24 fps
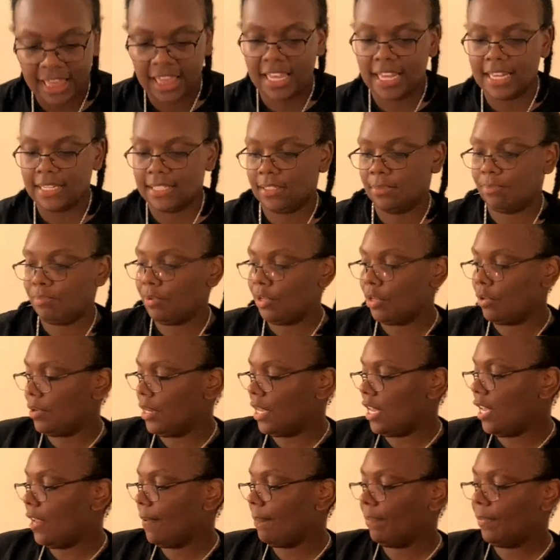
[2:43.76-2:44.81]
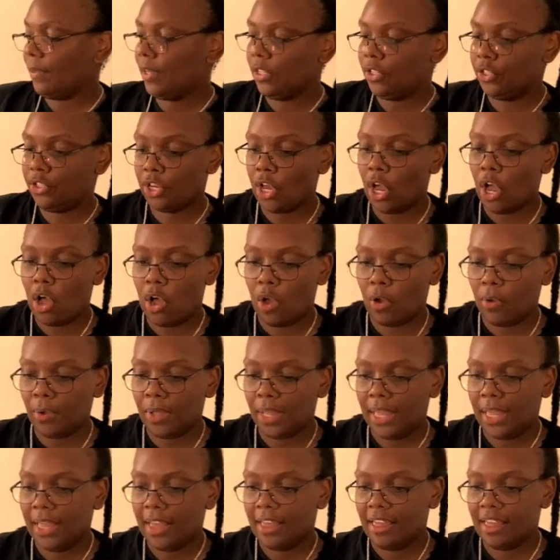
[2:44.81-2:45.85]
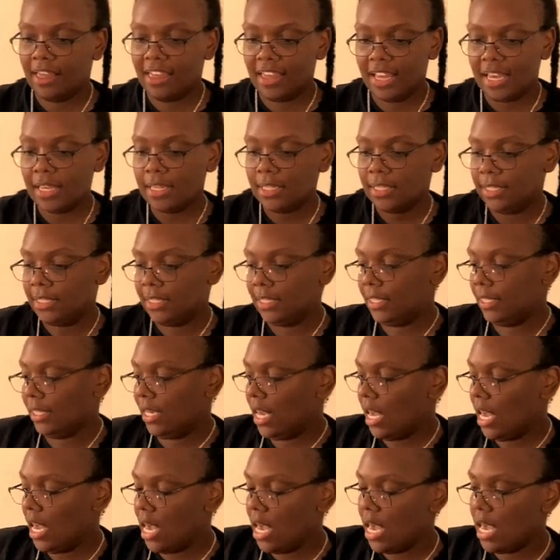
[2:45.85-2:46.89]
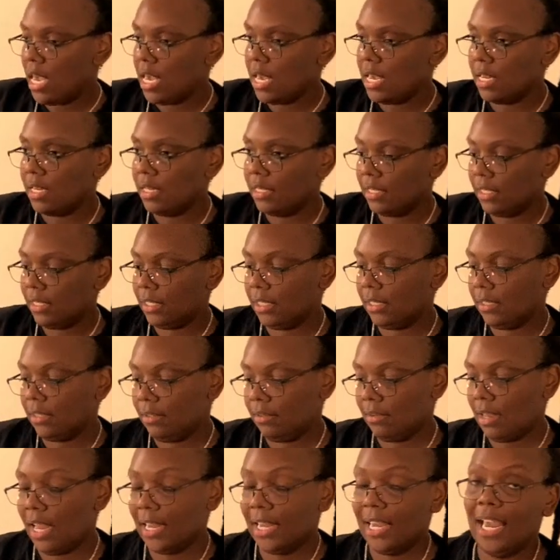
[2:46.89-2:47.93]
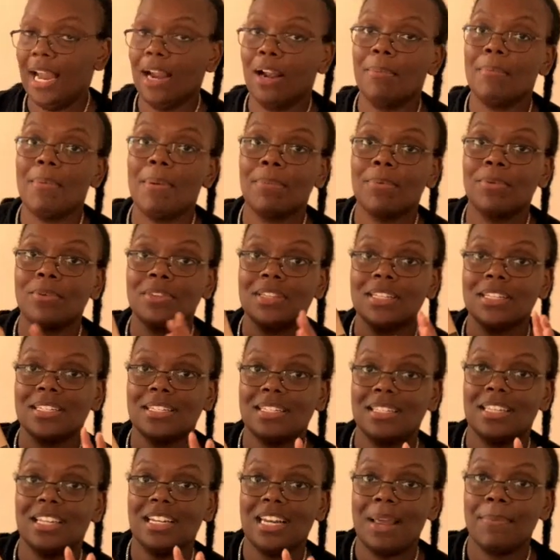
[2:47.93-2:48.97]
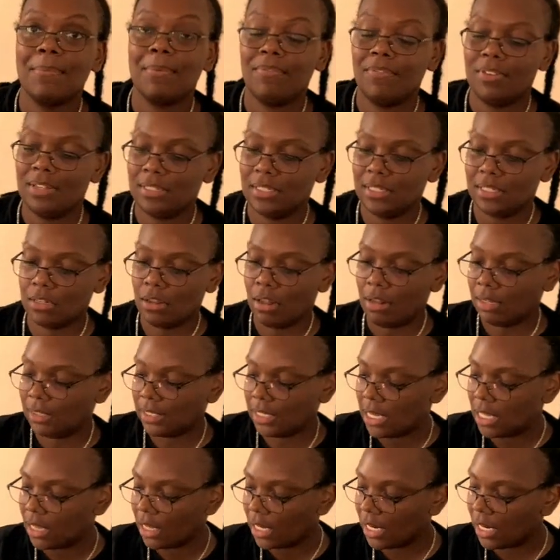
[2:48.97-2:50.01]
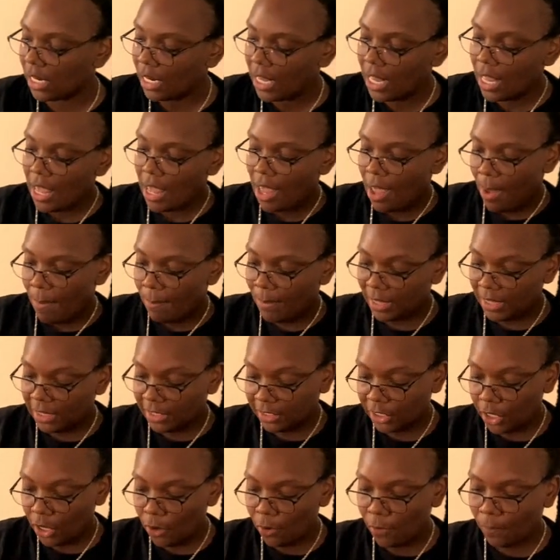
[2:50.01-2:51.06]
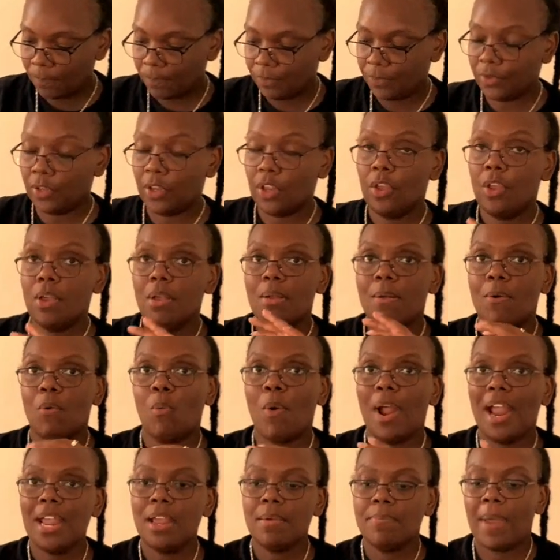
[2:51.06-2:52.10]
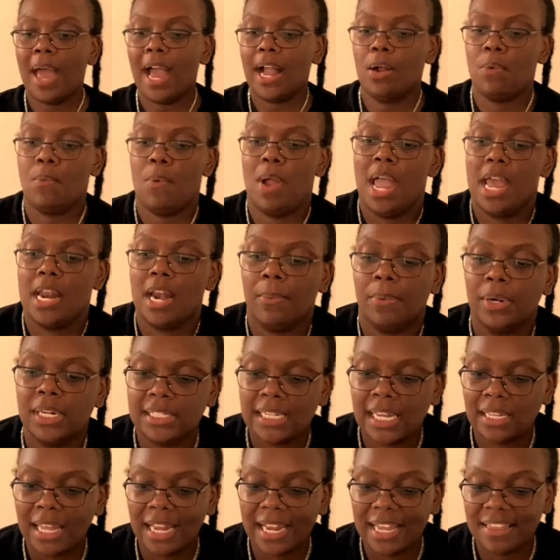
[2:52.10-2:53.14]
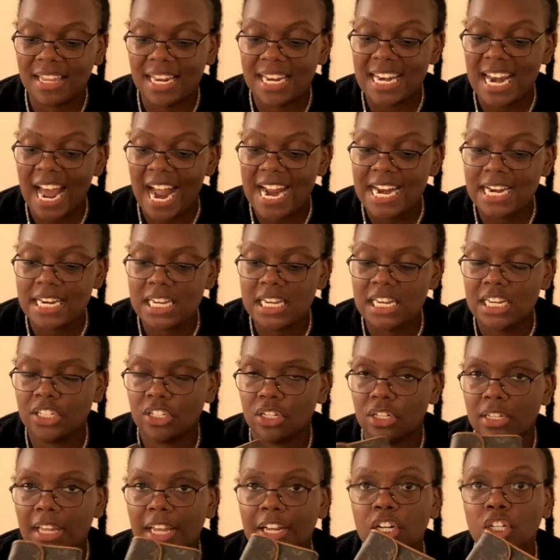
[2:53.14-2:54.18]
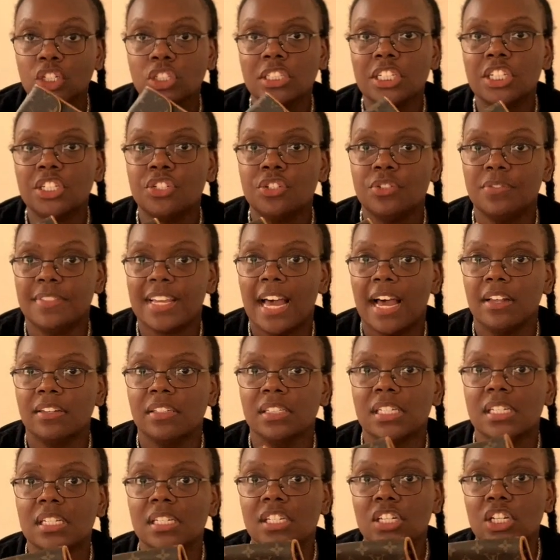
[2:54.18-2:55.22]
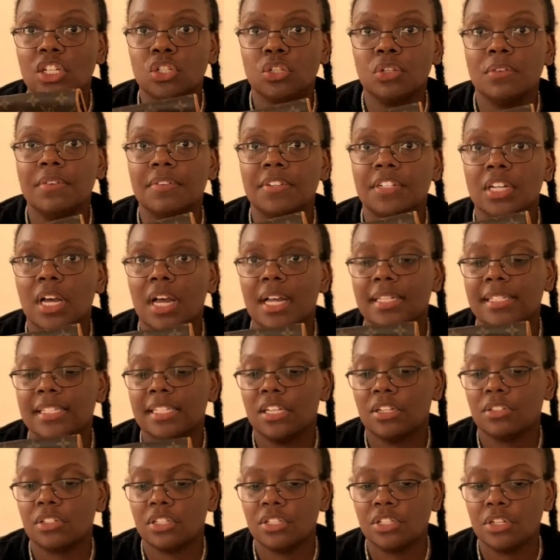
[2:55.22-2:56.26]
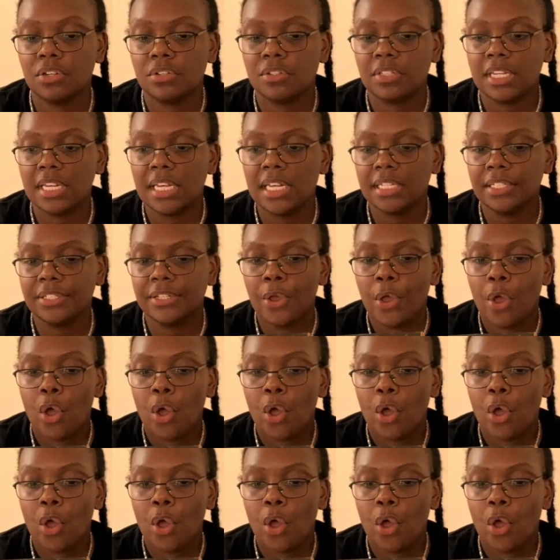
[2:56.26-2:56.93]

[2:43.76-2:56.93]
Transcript: this beauty. So this is, I can't remember what this the name of this is called either. But so way back when, I want to say like in the 90s or like early 2000s, the Louis Vuitton sales associates